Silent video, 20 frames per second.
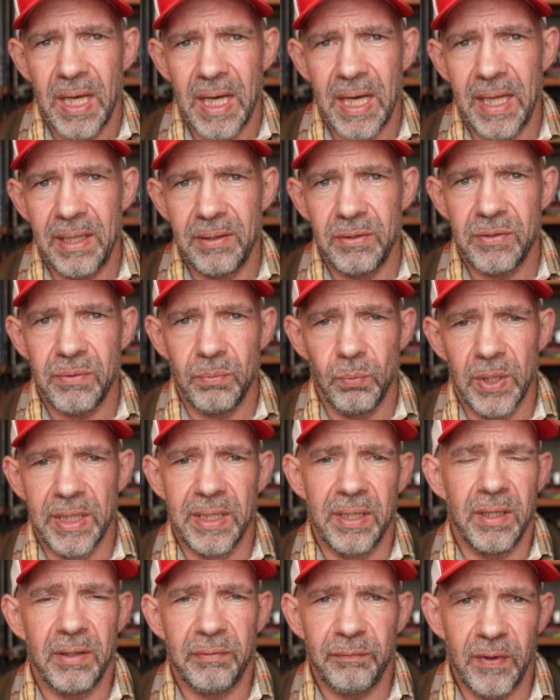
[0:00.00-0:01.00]
and
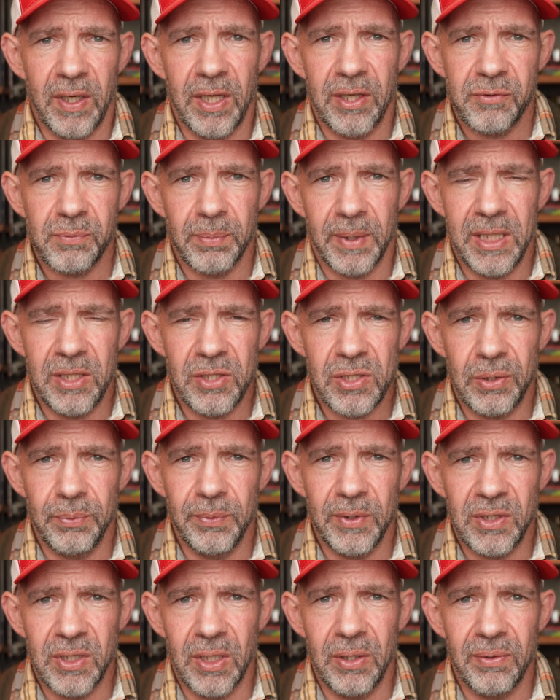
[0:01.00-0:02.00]
one of the first ways you
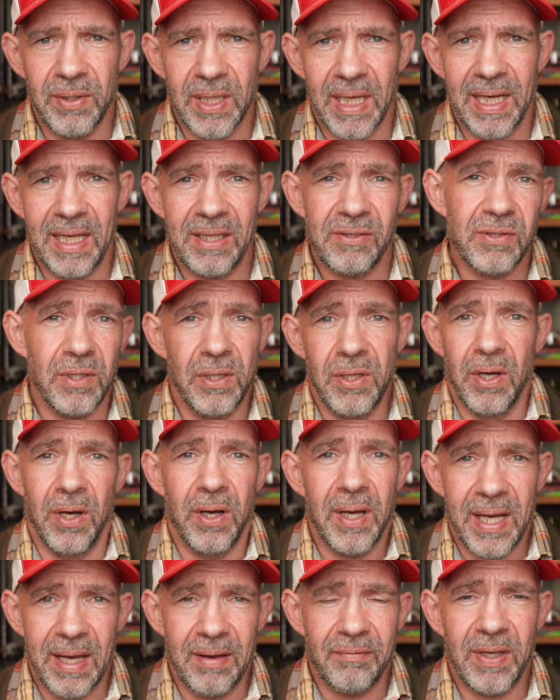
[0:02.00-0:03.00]
would do that is to
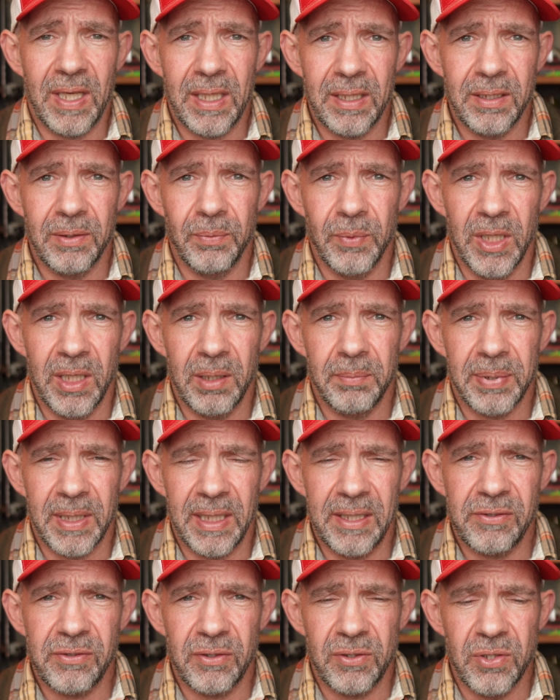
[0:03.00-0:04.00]
not have it in the
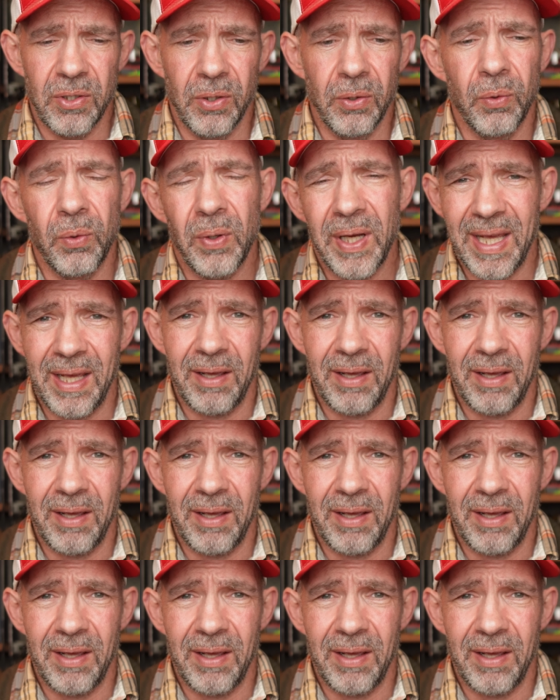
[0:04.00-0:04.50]
workplace at all